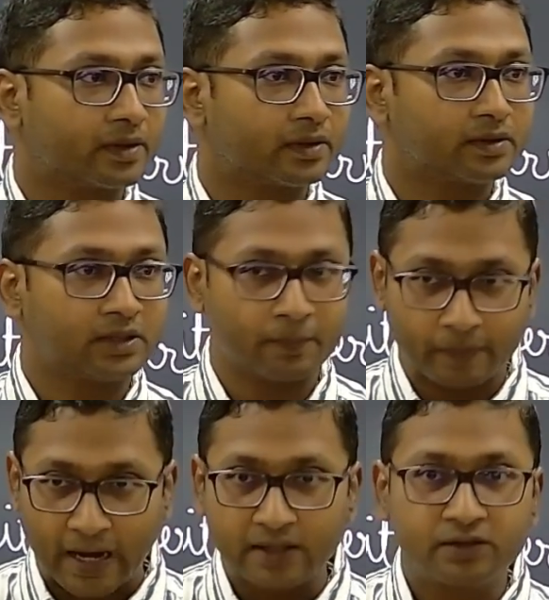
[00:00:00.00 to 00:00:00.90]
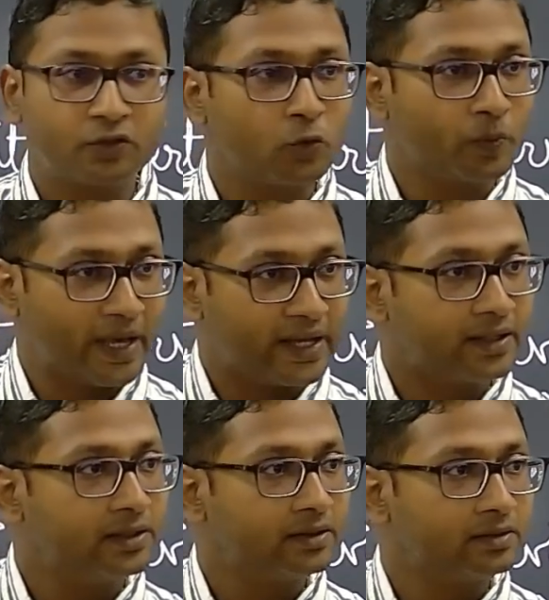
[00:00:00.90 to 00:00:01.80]
the path to make
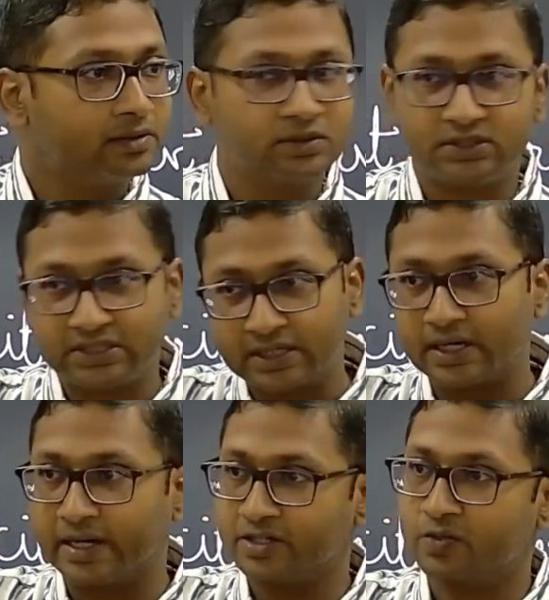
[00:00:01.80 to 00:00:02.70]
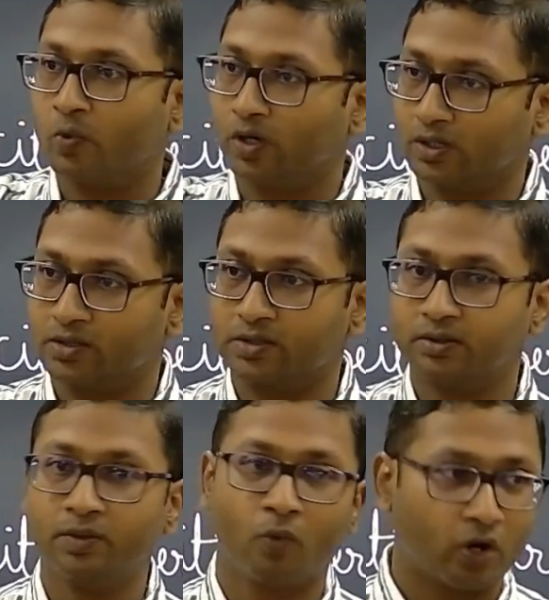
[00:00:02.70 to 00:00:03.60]
generalized models.
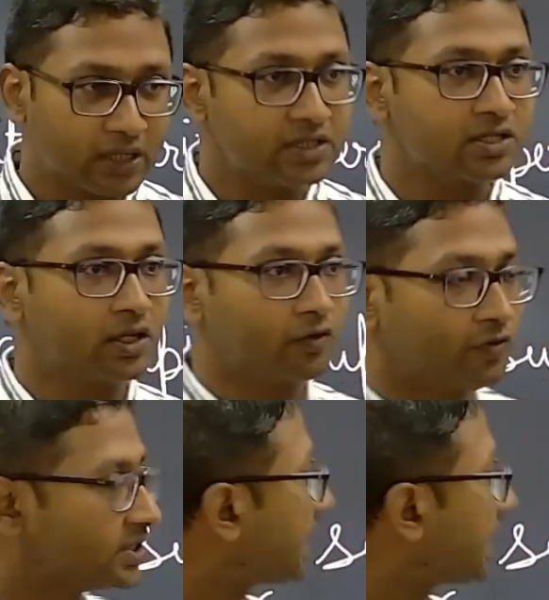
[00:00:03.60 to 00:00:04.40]
The models which are